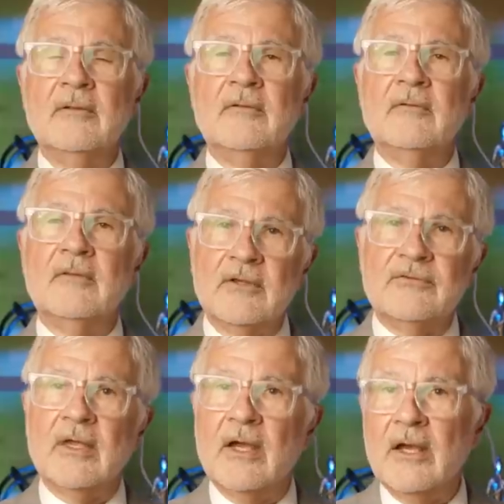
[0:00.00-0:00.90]

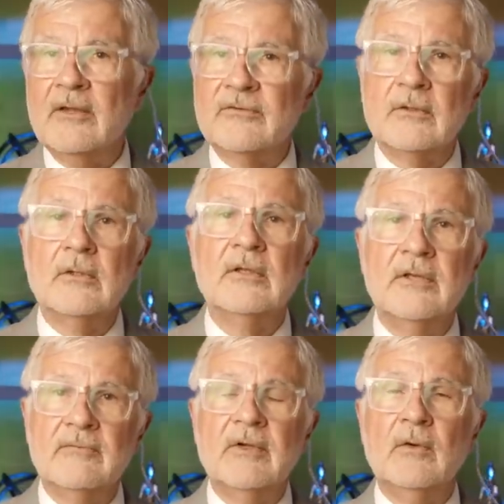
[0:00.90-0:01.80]
this guy is a
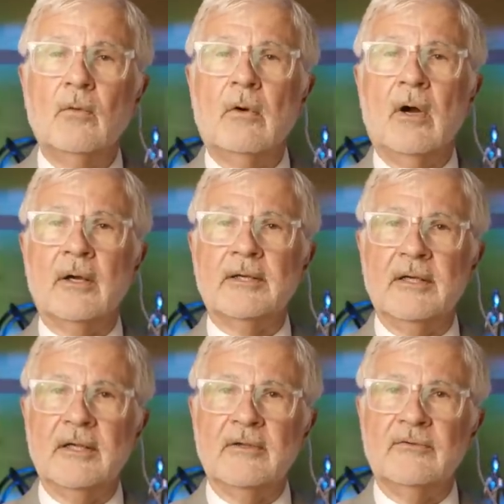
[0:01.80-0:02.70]
living,
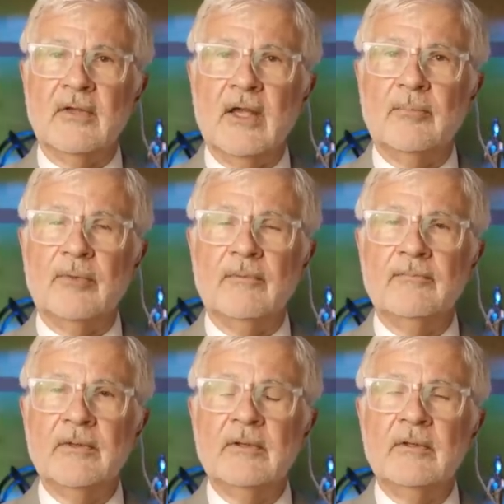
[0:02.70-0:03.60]
walking example
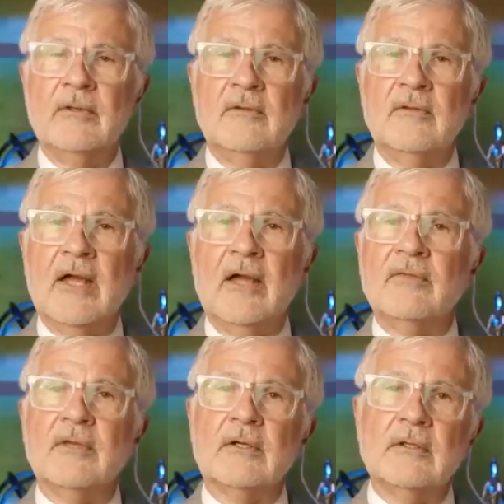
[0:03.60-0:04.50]

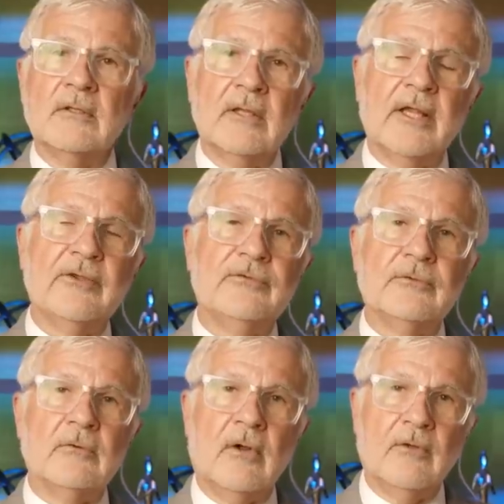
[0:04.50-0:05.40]
that the
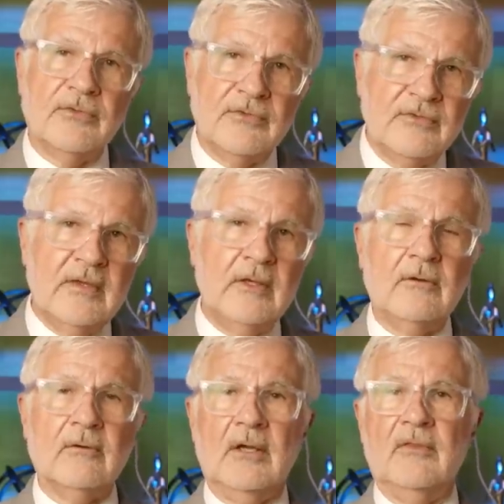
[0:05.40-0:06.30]
cholesterol
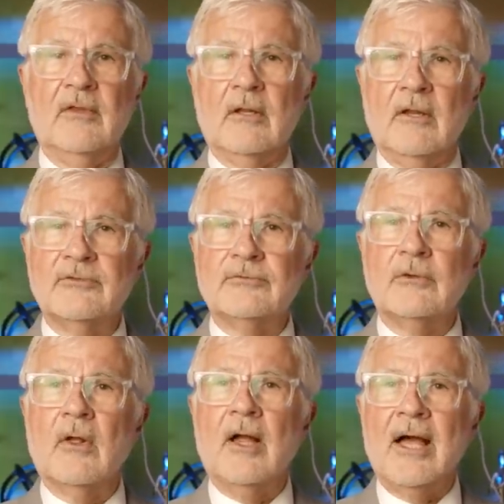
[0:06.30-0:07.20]
theory, the
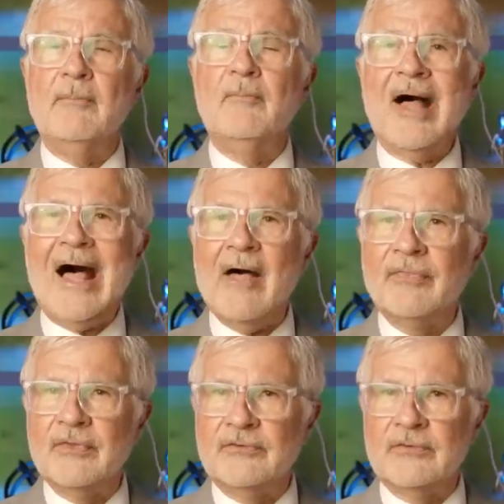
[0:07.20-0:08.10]
cholesterol
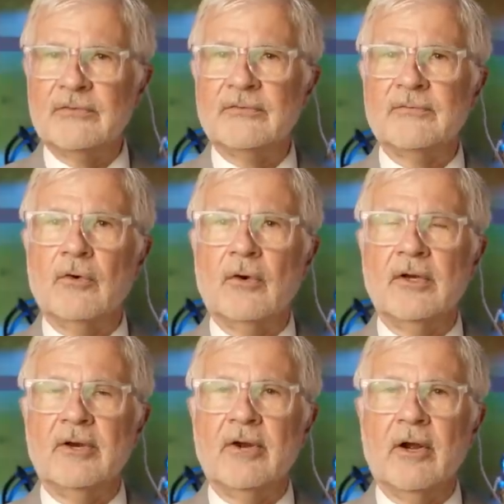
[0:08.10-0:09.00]
hypothesis of
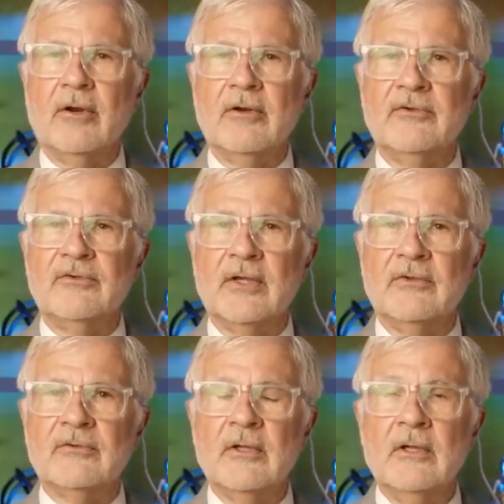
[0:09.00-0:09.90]
coronary artery disease